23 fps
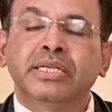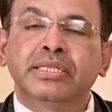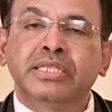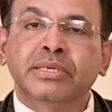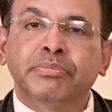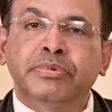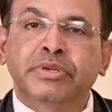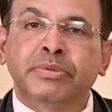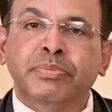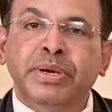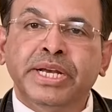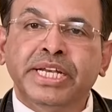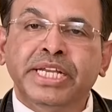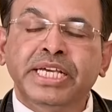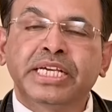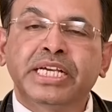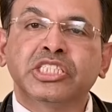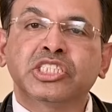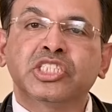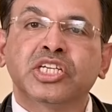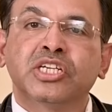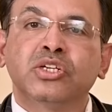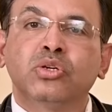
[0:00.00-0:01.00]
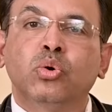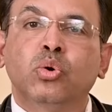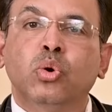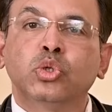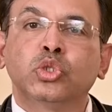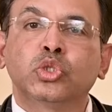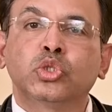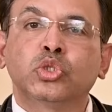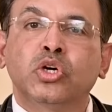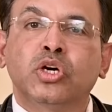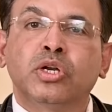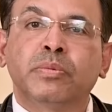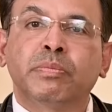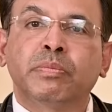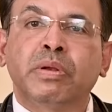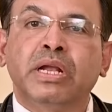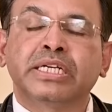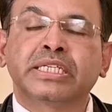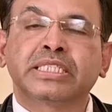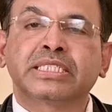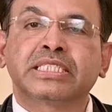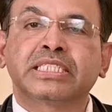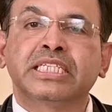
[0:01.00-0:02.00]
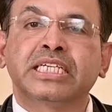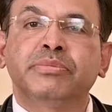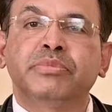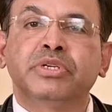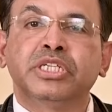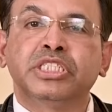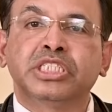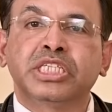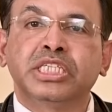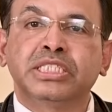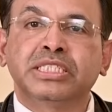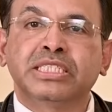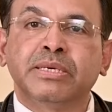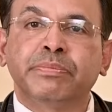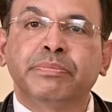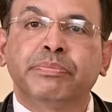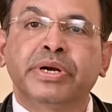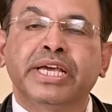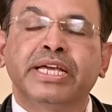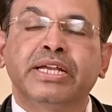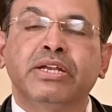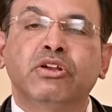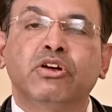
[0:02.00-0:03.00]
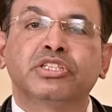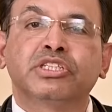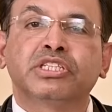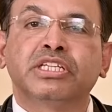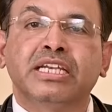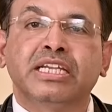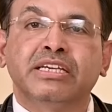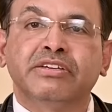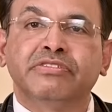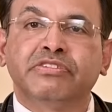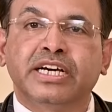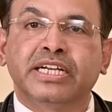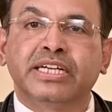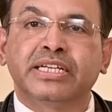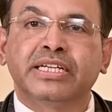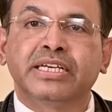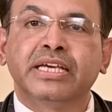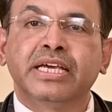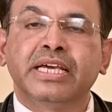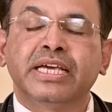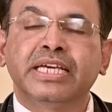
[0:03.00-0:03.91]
the medication goes to your bloodstream, reaches the brain or the liver.